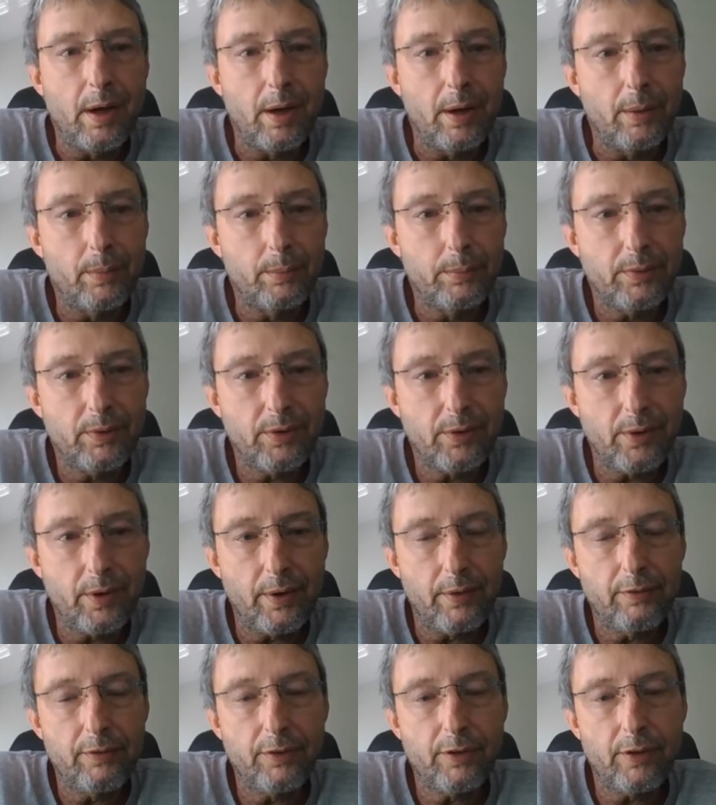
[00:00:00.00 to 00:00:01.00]

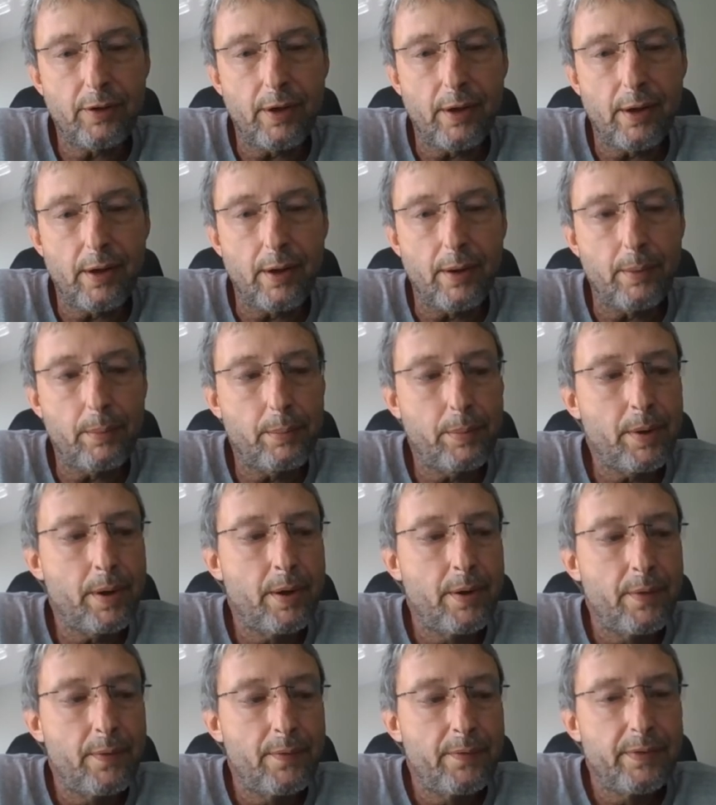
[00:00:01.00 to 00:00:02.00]
stuff set up,
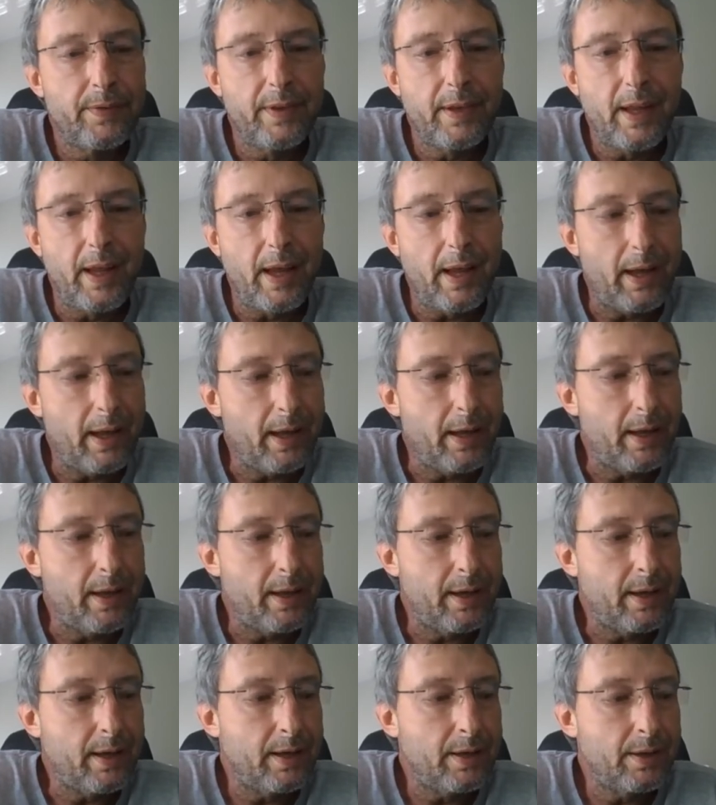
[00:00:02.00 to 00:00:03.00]

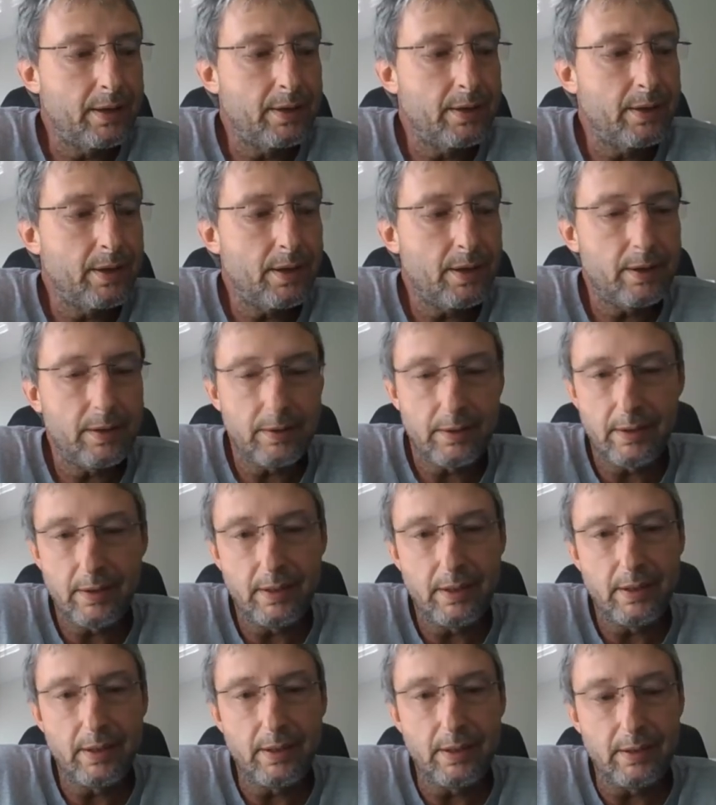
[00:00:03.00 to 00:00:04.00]
and
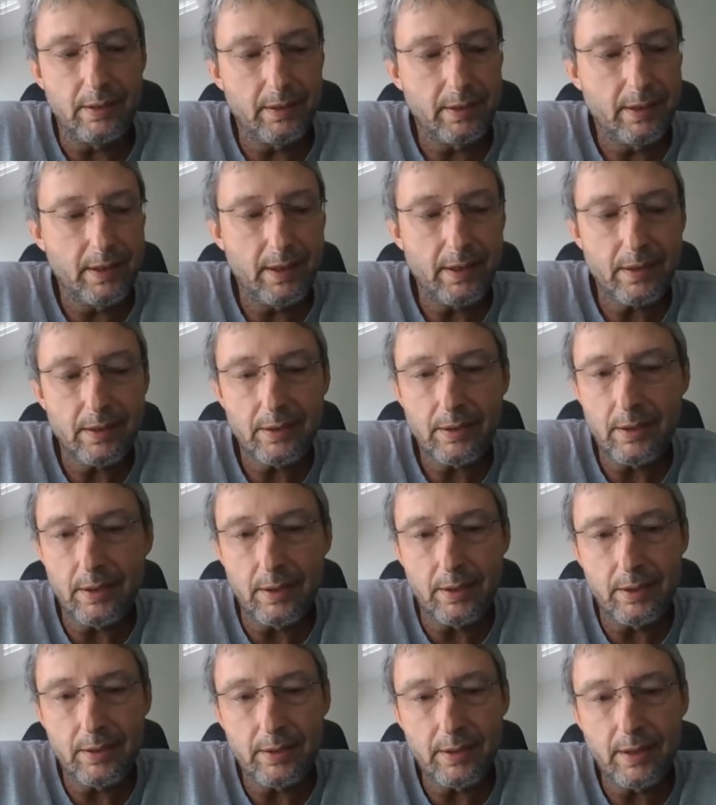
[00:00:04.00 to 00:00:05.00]
get an
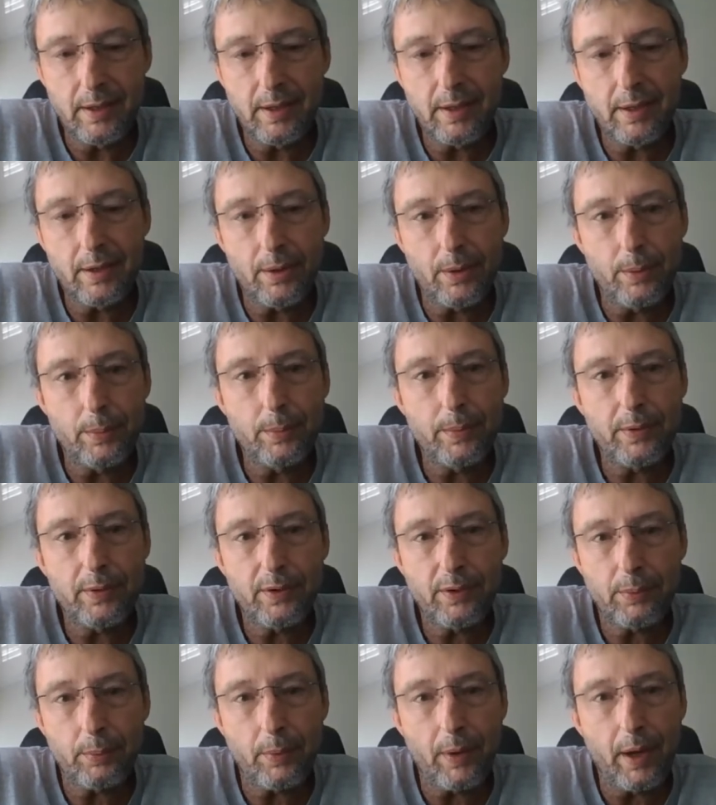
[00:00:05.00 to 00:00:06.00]
open
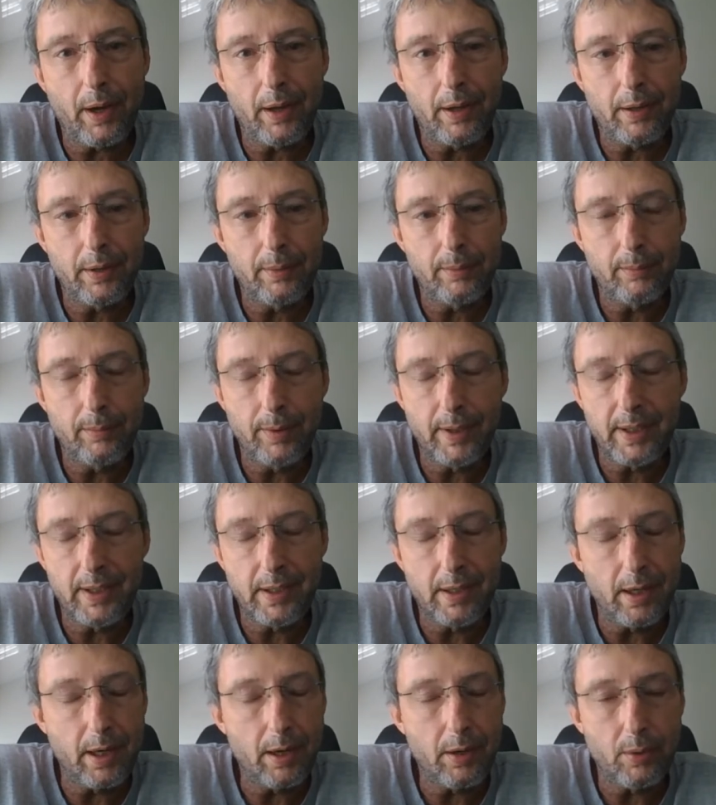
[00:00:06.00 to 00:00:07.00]
spot and be
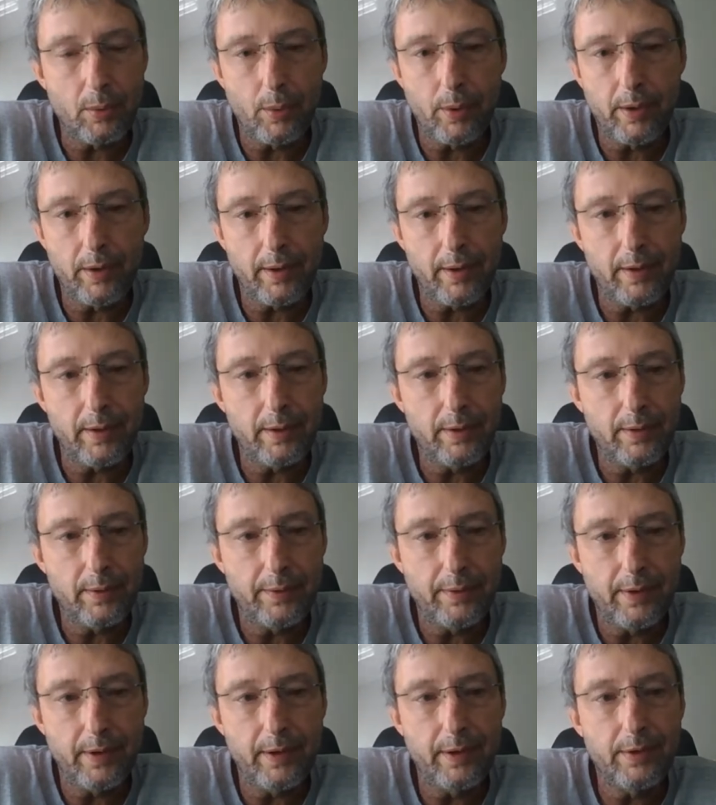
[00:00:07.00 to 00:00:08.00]
done with it.
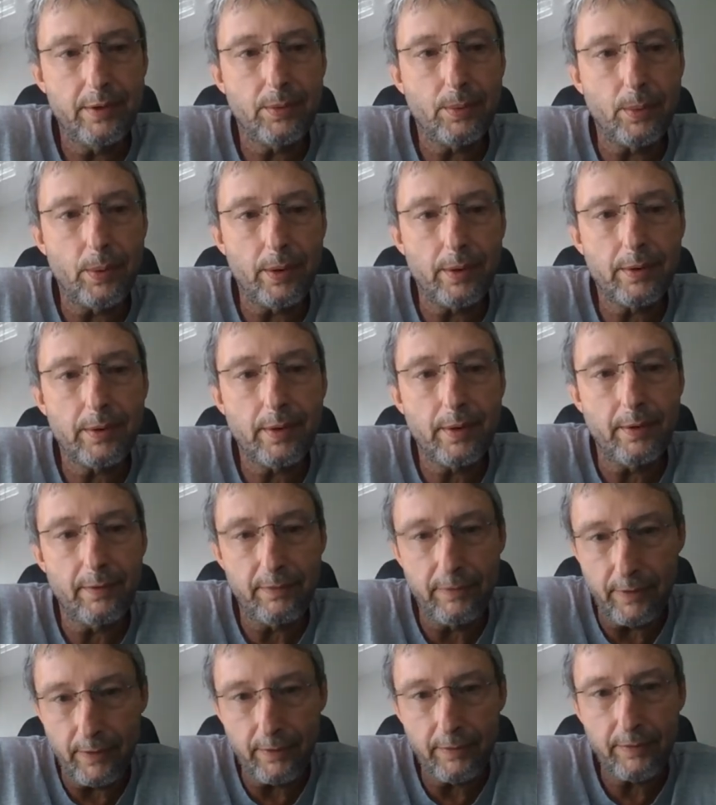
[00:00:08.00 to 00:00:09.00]
It's worth the
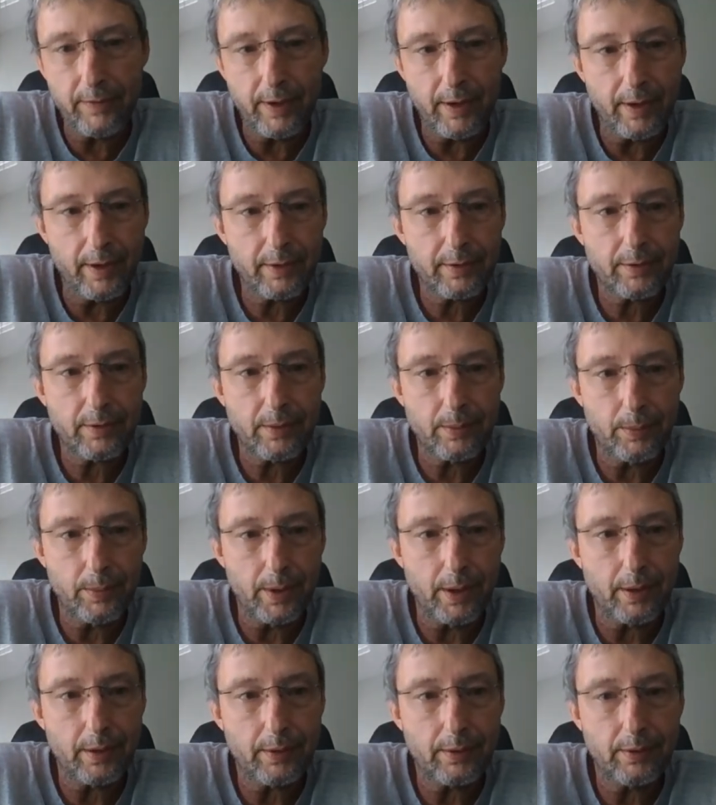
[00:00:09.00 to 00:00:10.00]
50 extra
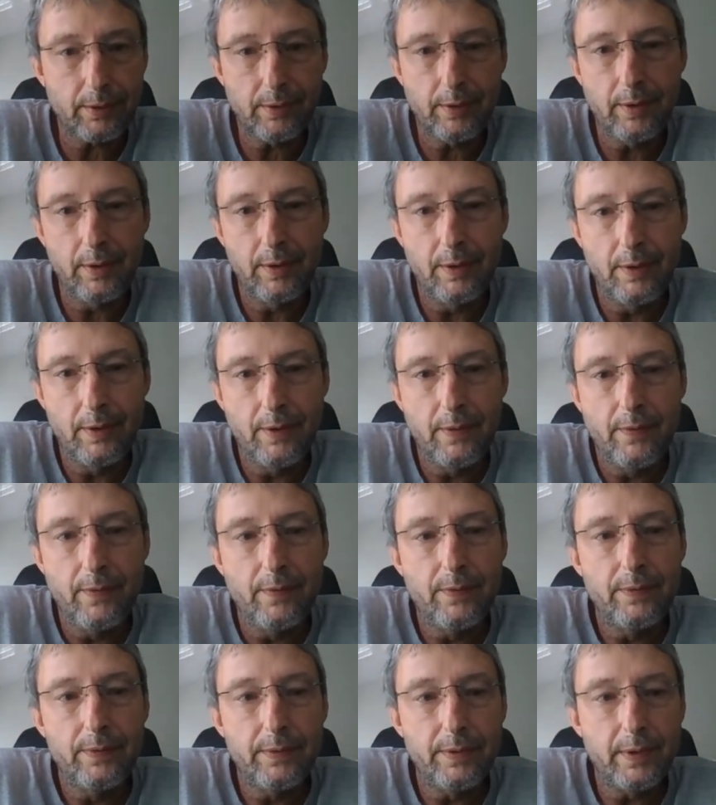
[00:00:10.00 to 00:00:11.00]
bucks.
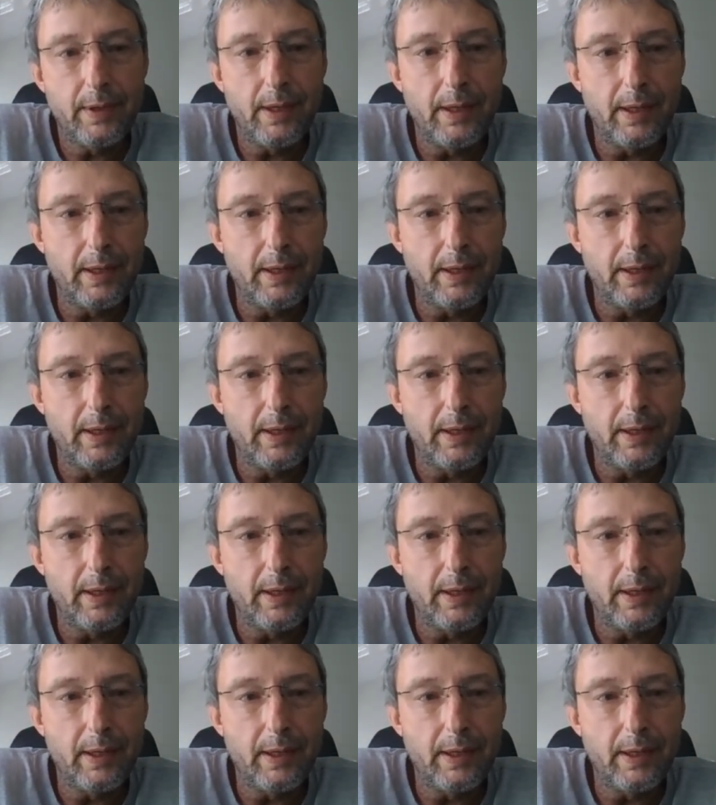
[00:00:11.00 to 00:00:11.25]
It